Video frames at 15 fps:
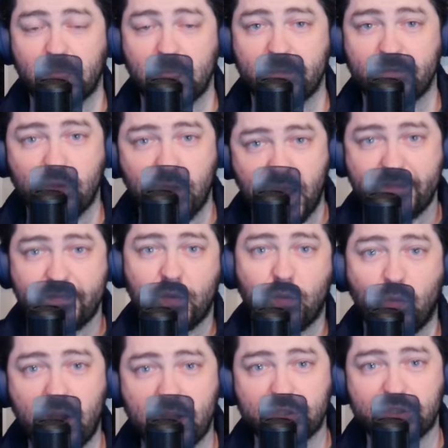If you haven't
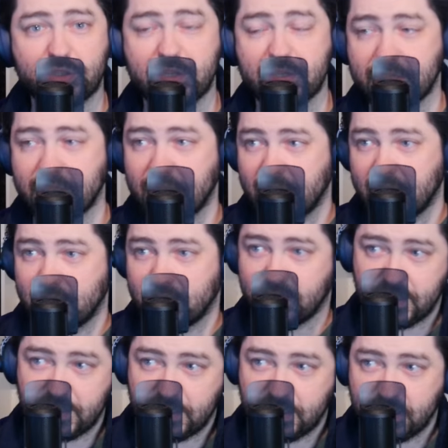watched it,
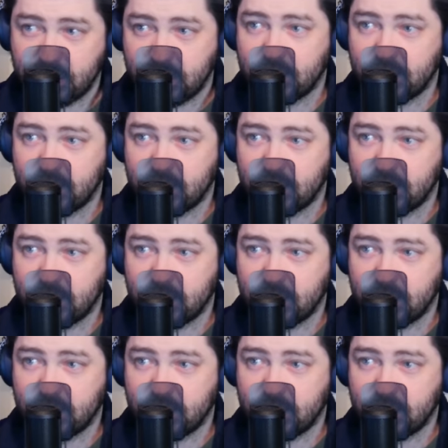the